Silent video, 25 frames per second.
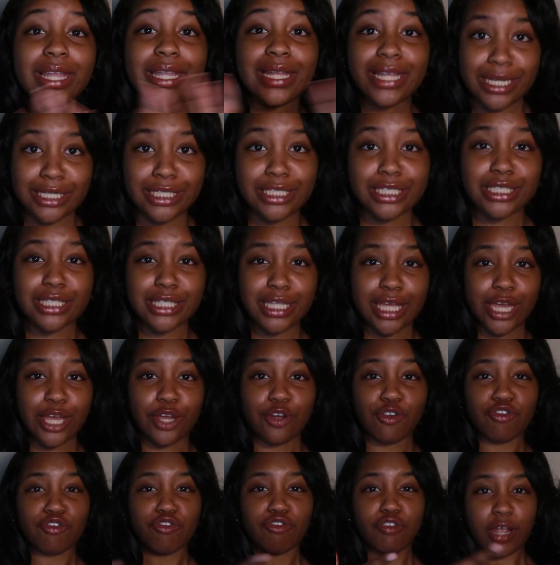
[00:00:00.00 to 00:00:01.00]
let's just
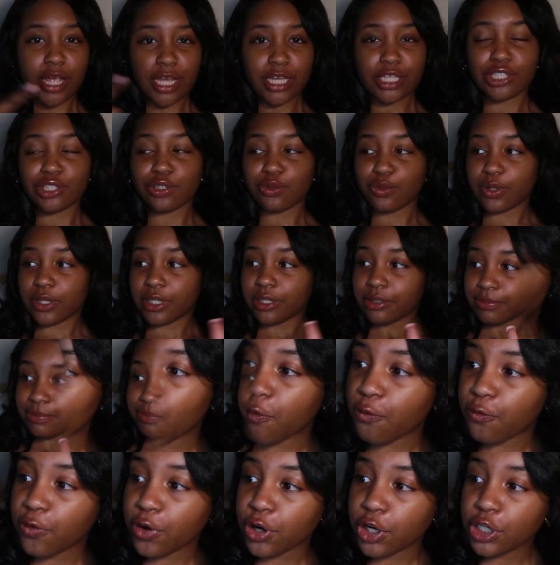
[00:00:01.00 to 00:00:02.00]
get right into it. So
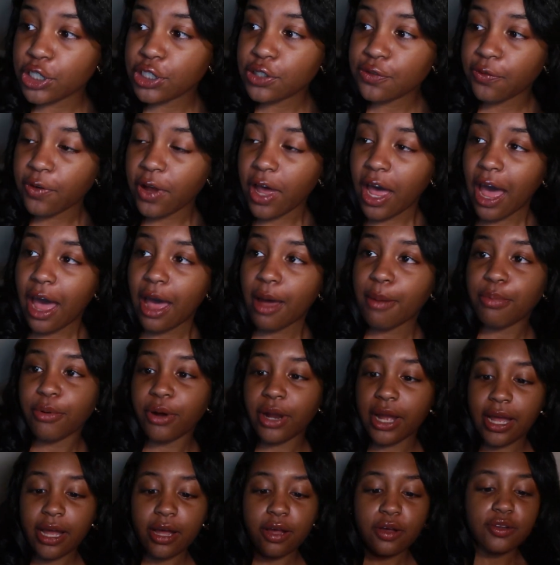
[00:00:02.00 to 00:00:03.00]
first, for
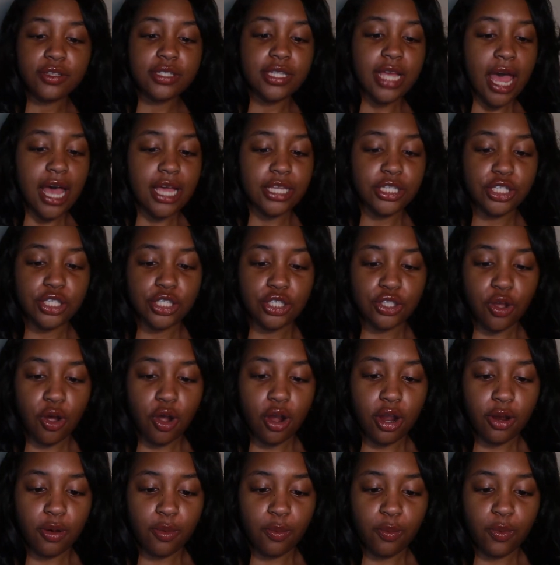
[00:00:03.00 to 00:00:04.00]
eyebrows, I
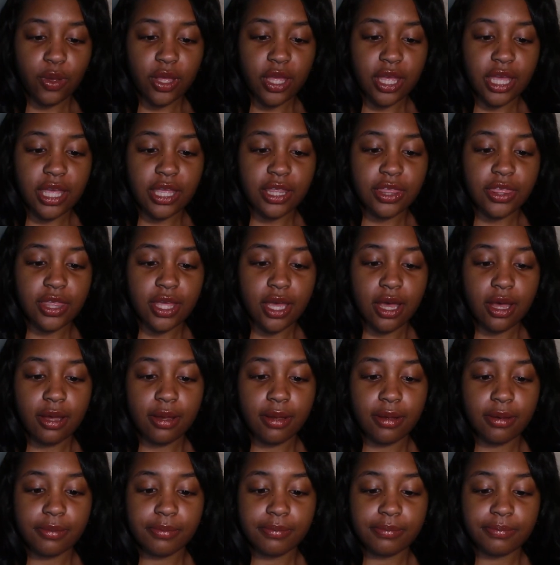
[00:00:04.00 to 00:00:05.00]
start with
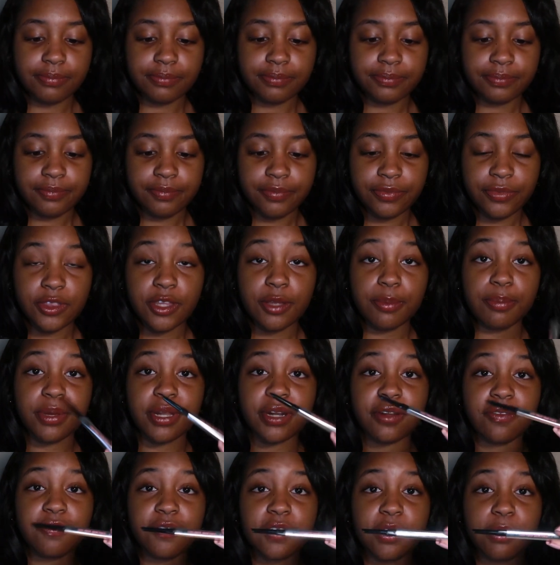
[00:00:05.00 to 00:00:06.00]
the
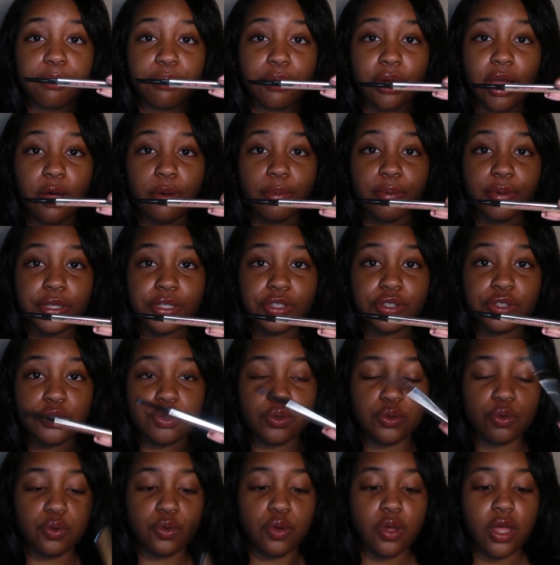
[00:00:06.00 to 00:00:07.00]
Benefit brow
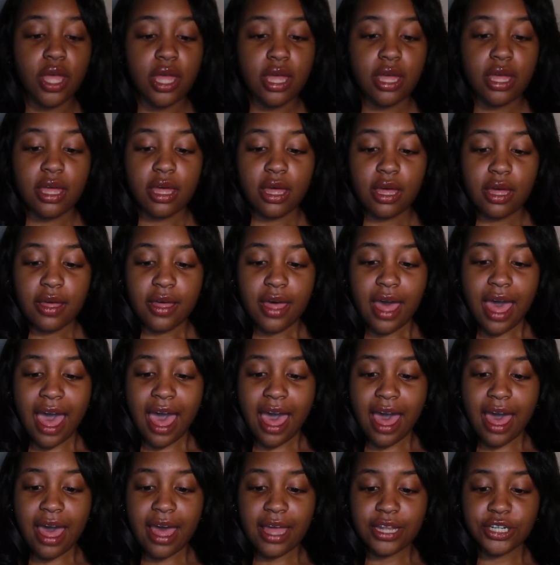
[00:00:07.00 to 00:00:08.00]
pencil.
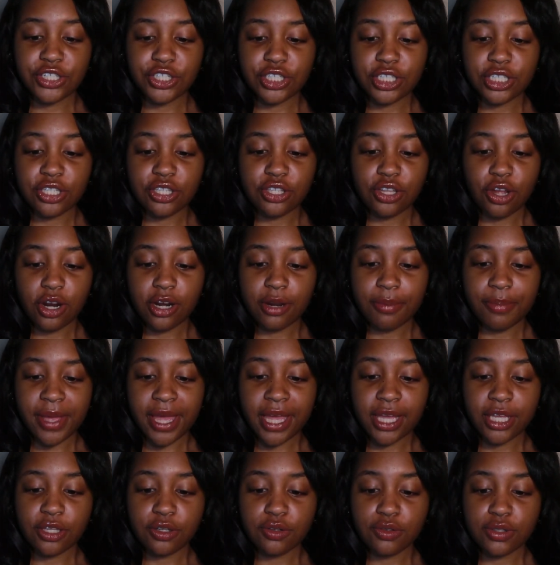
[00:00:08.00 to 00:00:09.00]
I just started
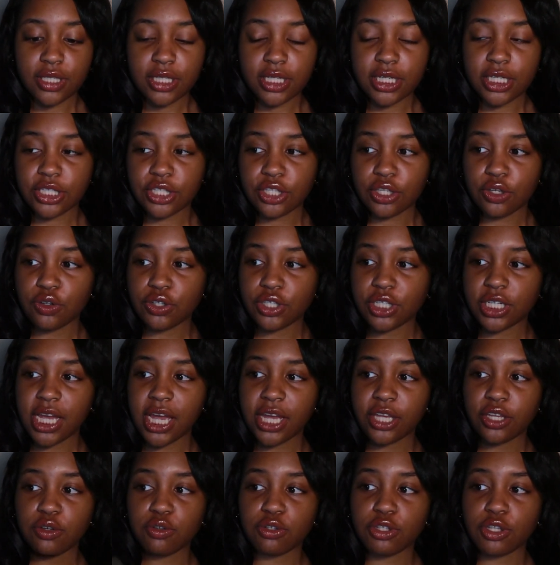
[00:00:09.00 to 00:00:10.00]
back using this. Usually I
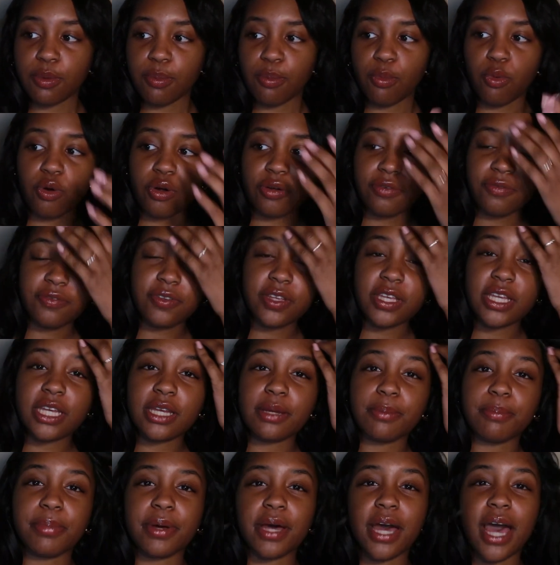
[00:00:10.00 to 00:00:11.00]
use the
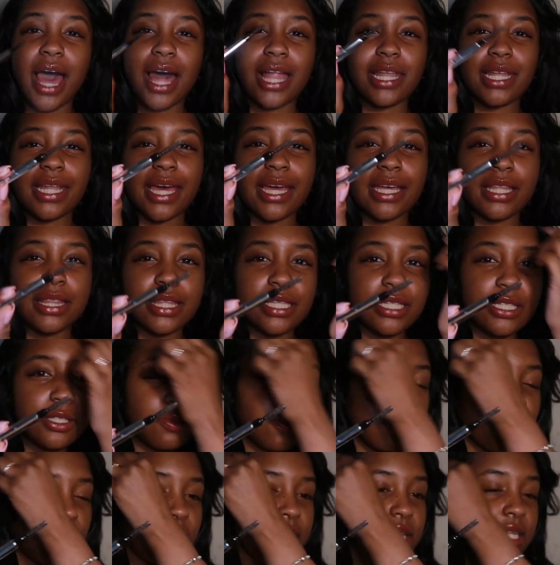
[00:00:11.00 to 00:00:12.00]
Morphe, but I like this
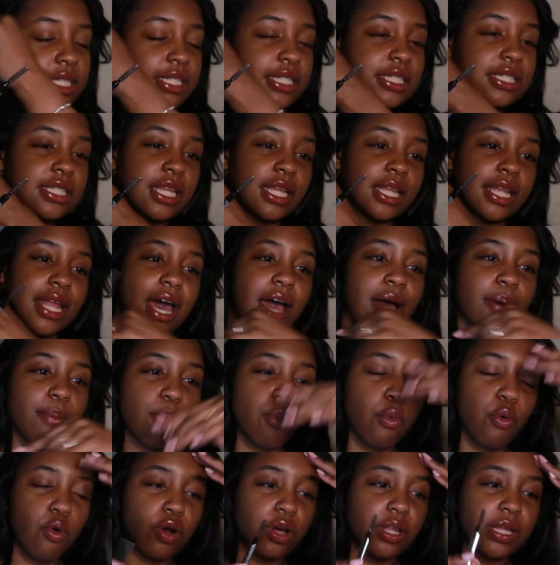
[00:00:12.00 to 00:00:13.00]
one because it's a lot
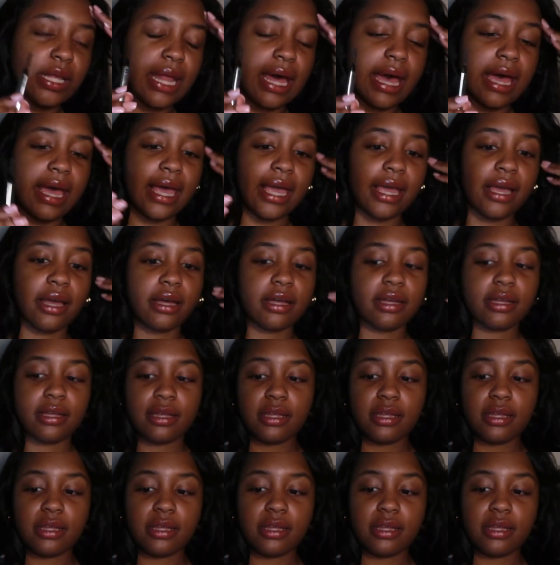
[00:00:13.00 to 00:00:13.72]
more like